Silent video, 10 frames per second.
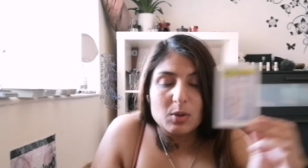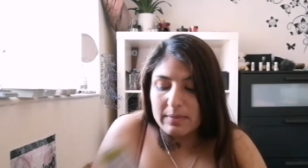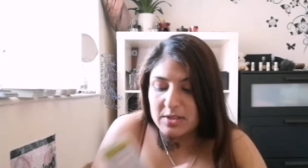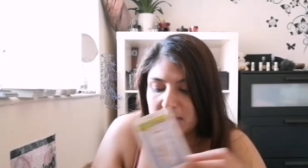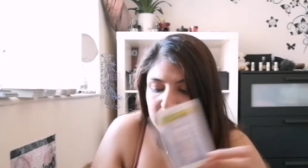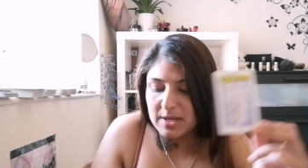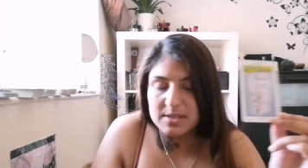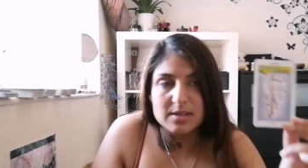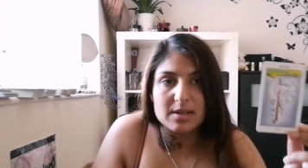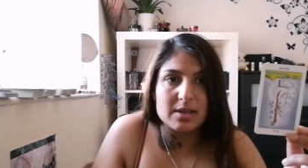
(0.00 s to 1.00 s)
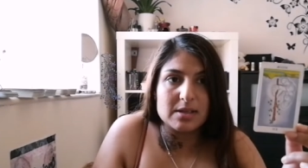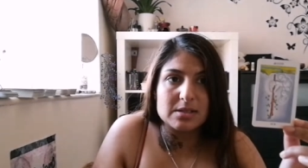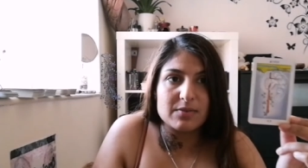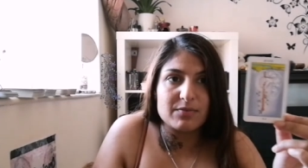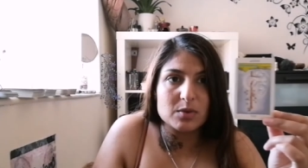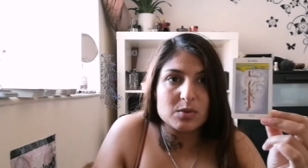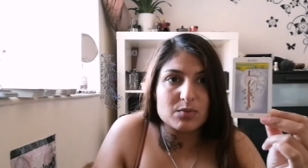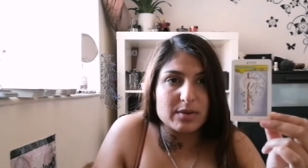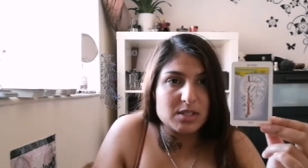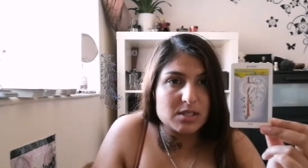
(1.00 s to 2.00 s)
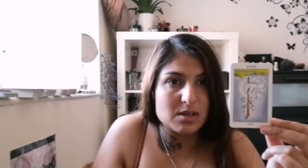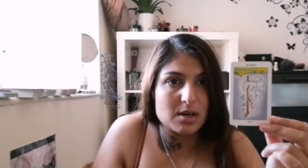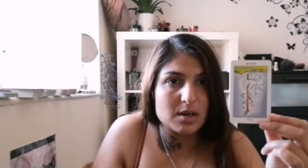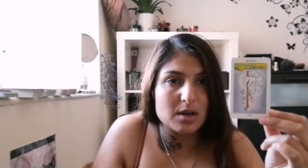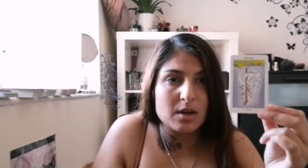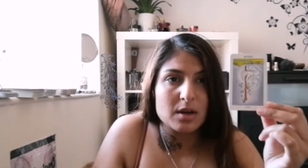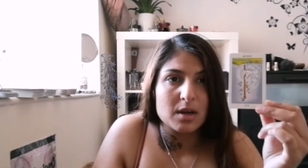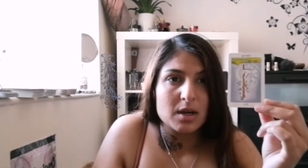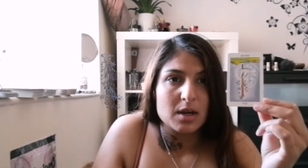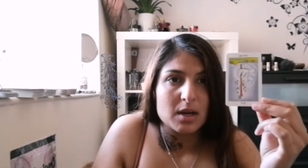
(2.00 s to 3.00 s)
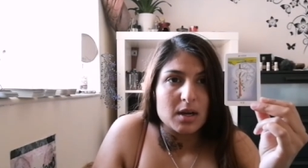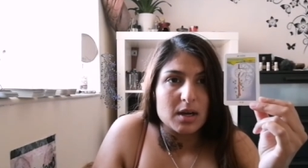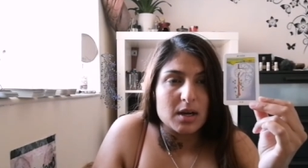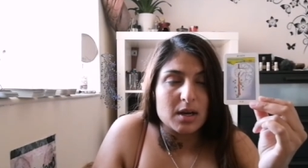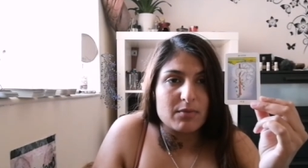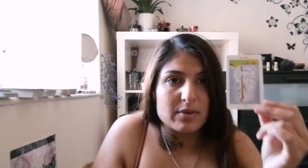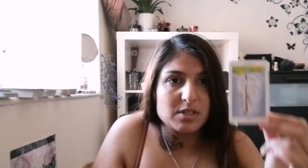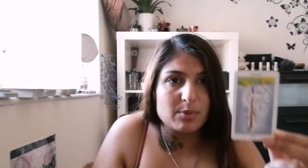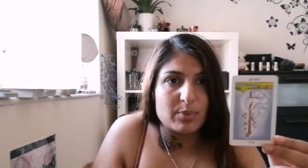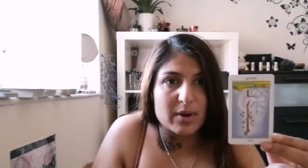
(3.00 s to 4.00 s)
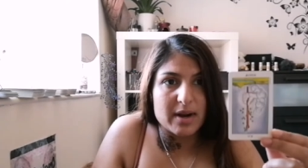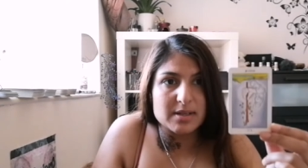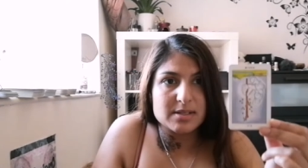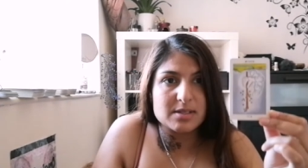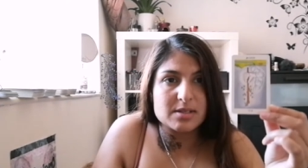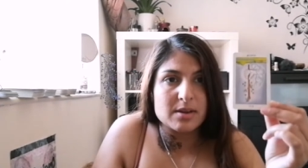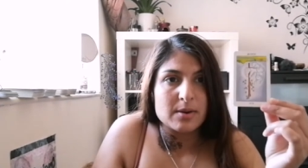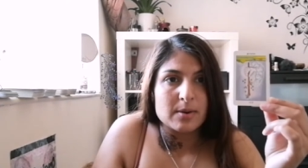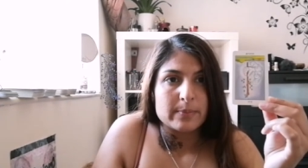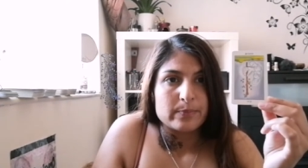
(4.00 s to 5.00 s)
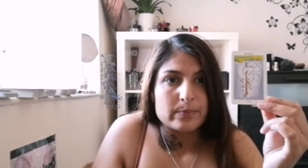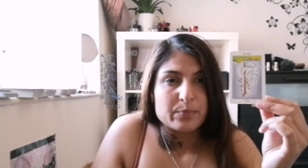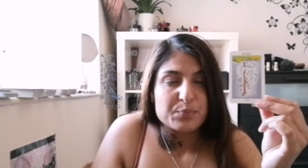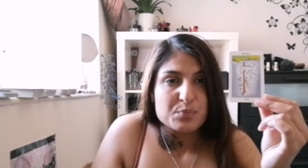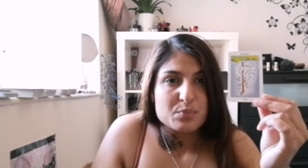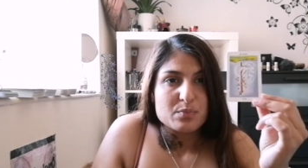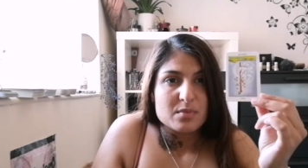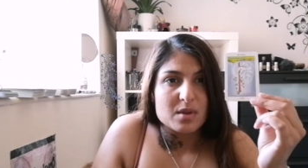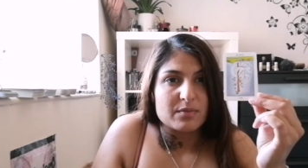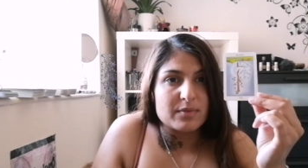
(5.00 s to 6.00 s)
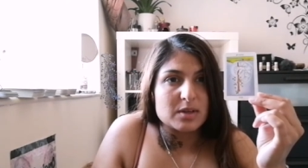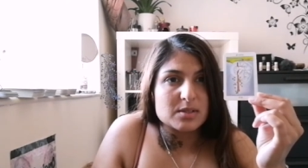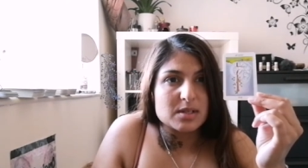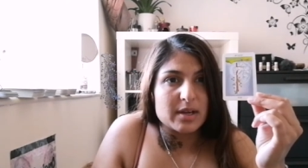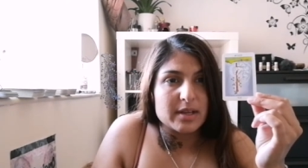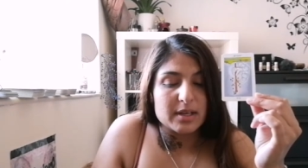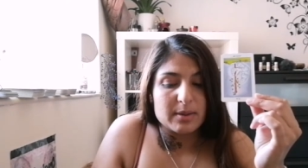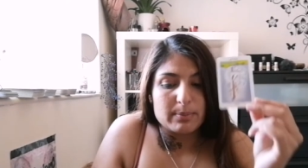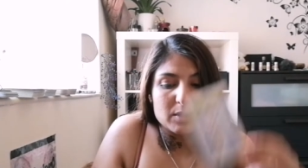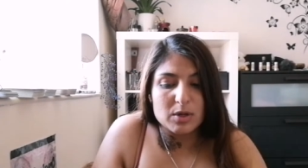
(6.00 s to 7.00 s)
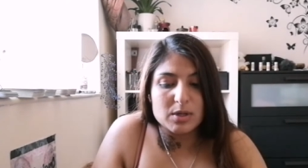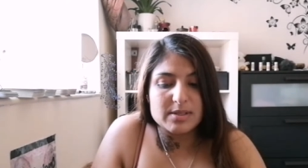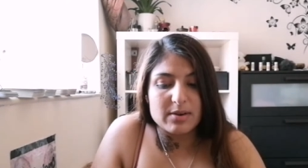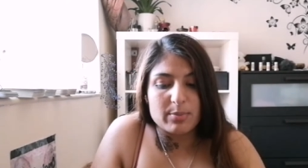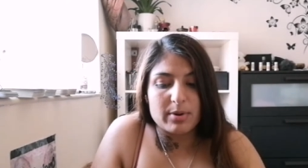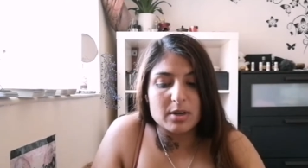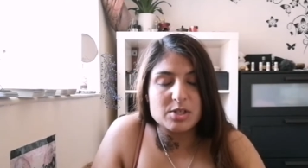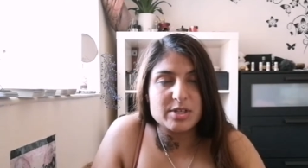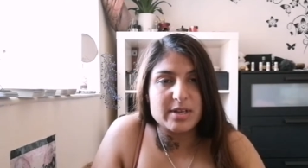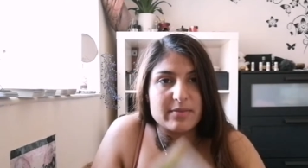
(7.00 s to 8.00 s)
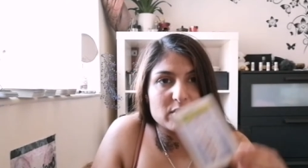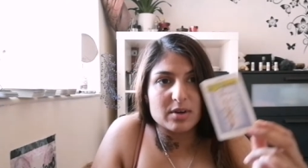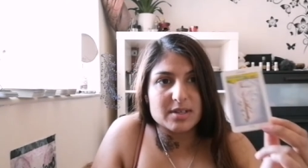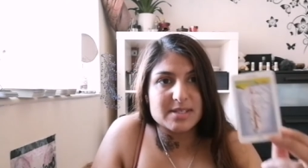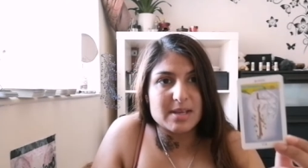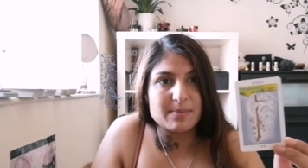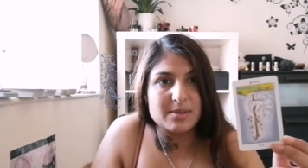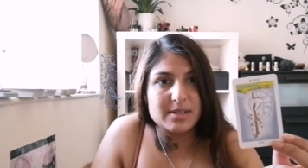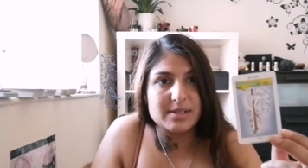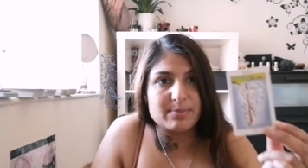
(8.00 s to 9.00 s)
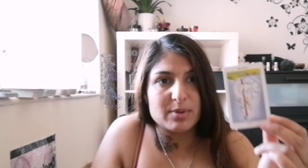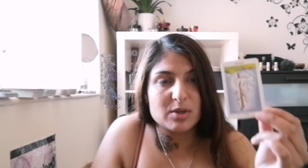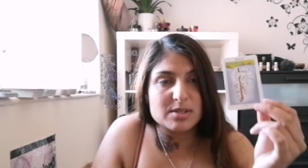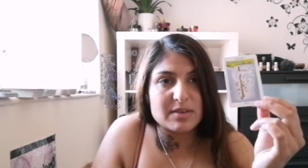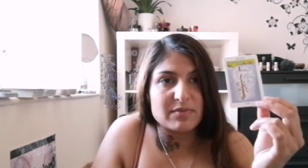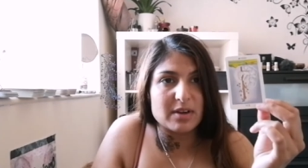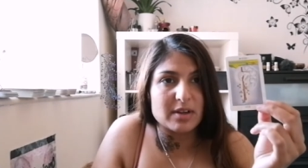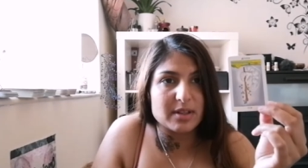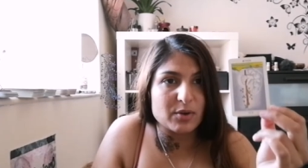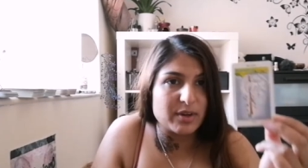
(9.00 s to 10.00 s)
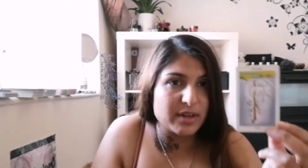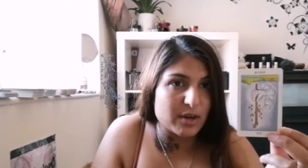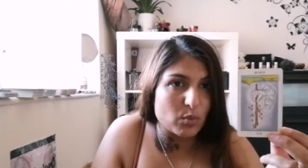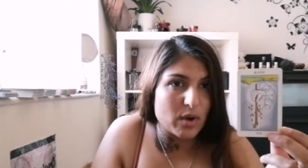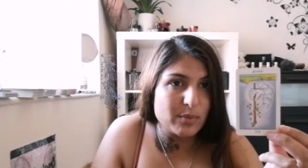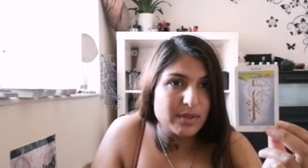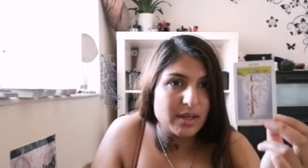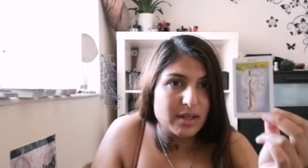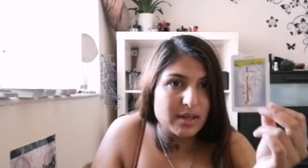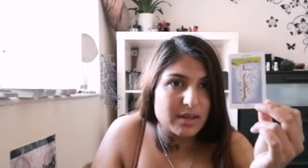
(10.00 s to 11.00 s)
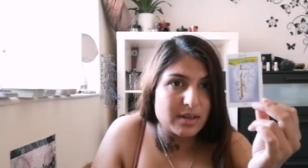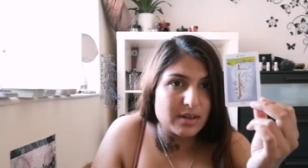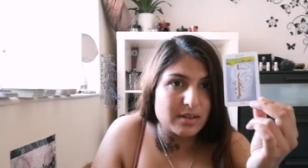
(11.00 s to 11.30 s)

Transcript: whoever this person is feels very stuck, uh, very depressed, feels like because their apology never got accepted, because they felt like they couldn't get away with it,